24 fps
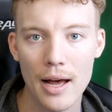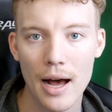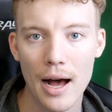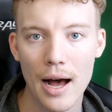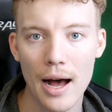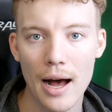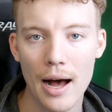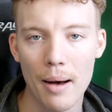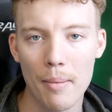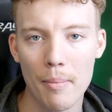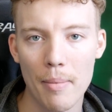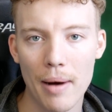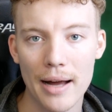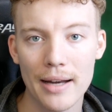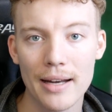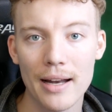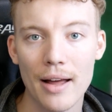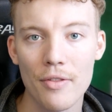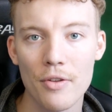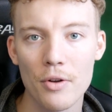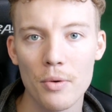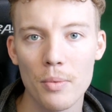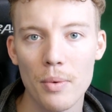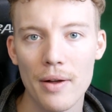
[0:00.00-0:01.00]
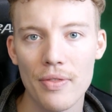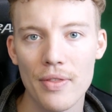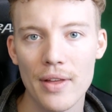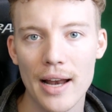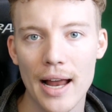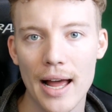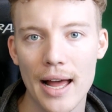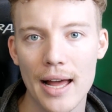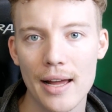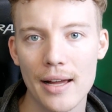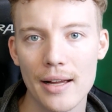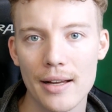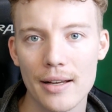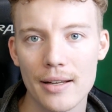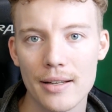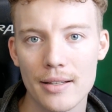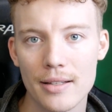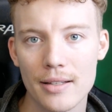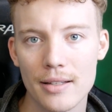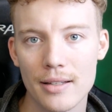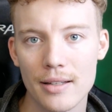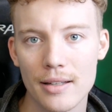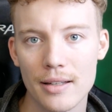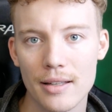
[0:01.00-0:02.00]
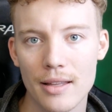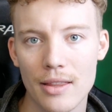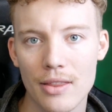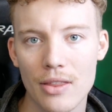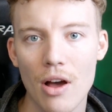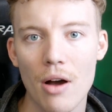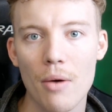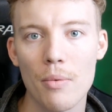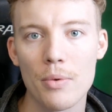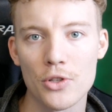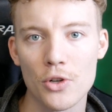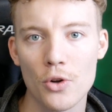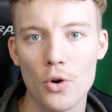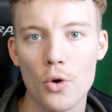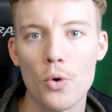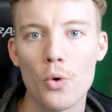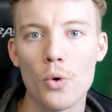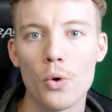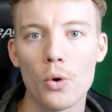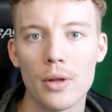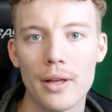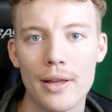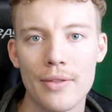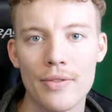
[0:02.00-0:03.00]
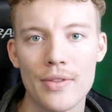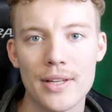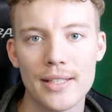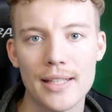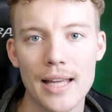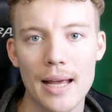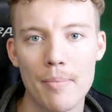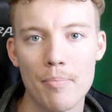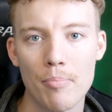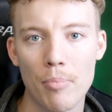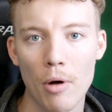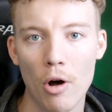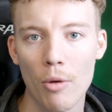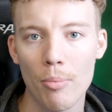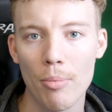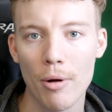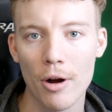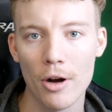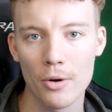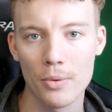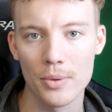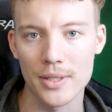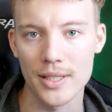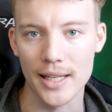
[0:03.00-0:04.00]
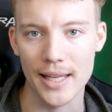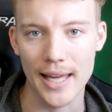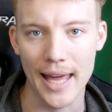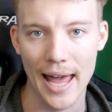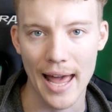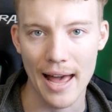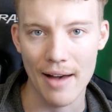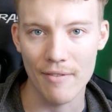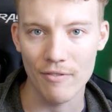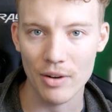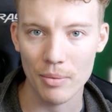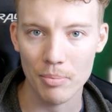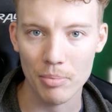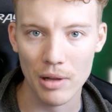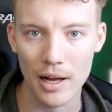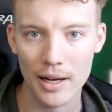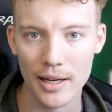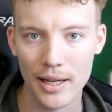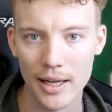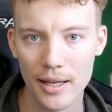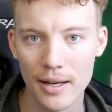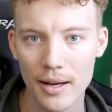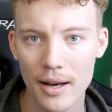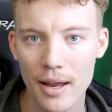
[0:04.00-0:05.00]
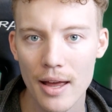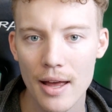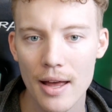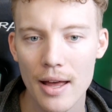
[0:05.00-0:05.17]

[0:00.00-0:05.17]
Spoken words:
Another one that I thought was cool in the same ballpark was the Canva plugin.